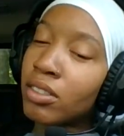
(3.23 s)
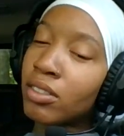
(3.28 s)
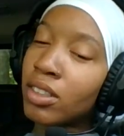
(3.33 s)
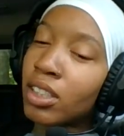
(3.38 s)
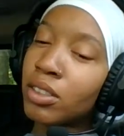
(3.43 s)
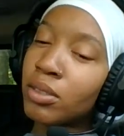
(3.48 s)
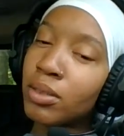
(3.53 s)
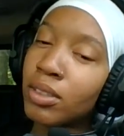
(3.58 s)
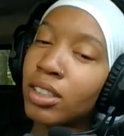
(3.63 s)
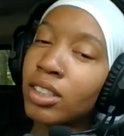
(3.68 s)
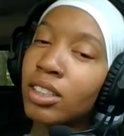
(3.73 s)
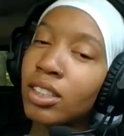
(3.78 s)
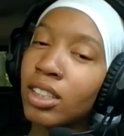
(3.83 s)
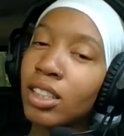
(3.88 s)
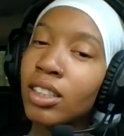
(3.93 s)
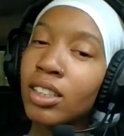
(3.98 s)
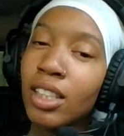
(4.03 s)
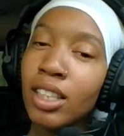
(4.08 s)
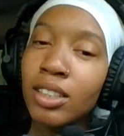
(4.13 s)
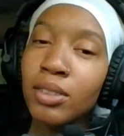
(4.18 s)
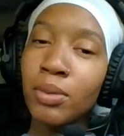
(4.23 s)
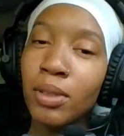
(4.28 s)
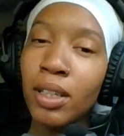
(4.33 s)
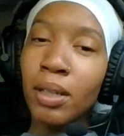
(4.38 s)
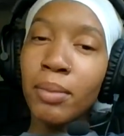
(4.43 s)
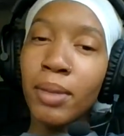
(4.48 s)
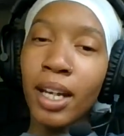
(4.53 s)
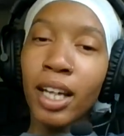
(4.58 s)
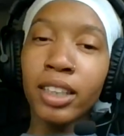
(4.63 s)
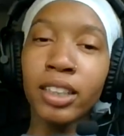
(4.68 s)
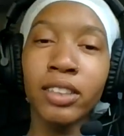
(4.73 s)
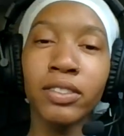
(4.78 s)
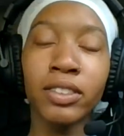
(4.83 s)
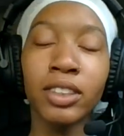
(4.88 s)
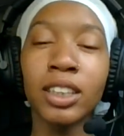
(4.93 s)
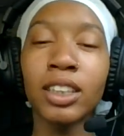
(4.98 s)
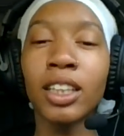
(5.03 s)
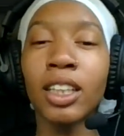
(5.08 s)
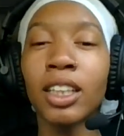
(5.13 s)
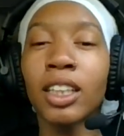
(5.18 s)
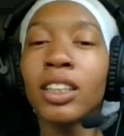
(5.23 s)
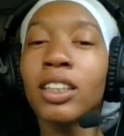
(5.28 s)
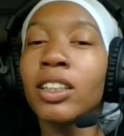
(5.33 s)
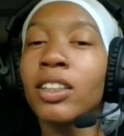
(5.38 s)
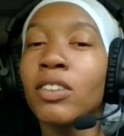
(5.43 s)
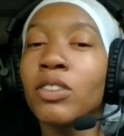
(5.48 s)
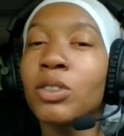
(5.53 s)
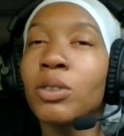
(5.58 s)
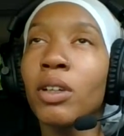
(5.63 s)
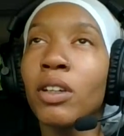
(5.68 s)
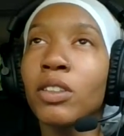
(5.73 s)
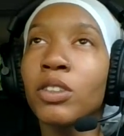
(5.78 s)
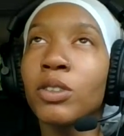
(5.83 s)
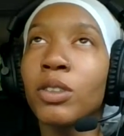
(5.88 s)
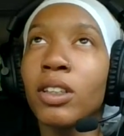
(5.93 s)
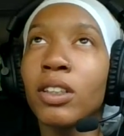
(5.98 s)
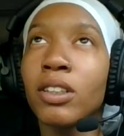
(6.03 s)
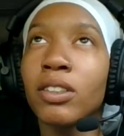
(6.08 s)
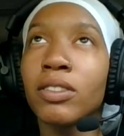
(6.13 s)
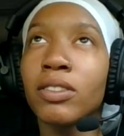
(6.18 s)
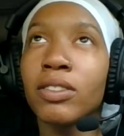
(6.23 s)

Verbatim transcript: That's what the song. That's what I'm actively thinking of 12 12.